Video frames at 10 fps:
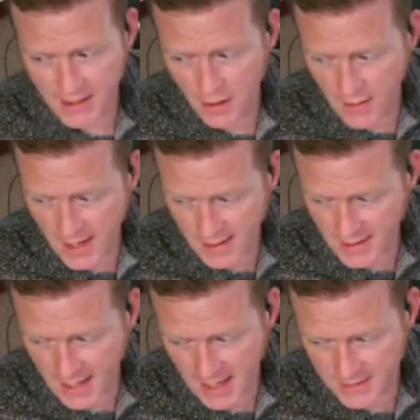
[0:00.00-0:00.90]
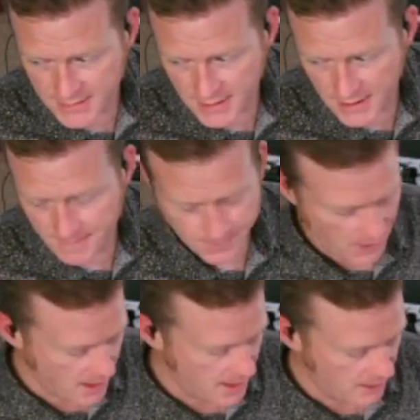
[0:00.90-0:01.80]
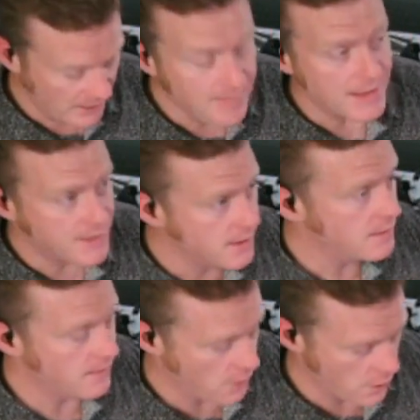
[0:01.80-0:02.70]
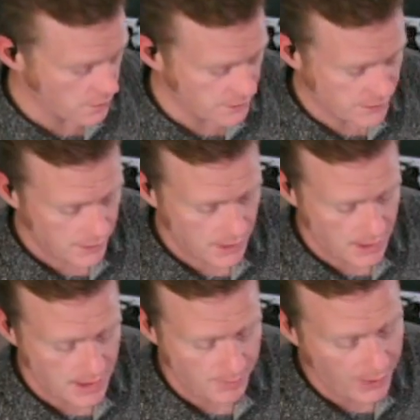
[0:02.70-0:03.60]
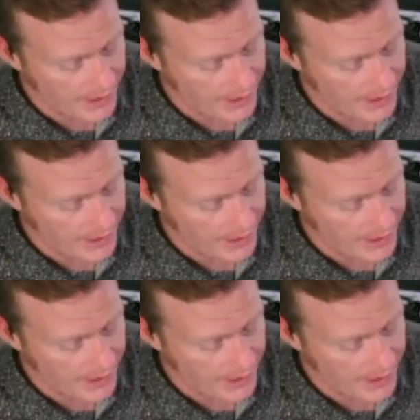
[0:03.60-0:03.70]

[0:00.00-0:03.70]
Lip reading: that they can go ahead and limit those.